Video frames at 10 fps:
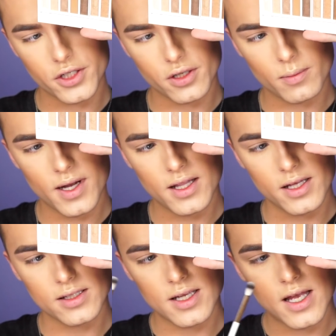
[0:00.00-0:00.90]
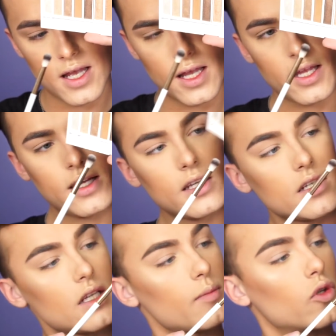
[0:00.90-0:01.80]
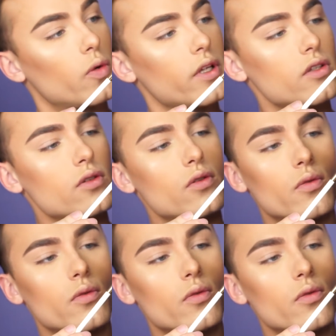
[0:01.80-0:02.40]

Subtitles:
Eyeshadow Palette. And I'm going to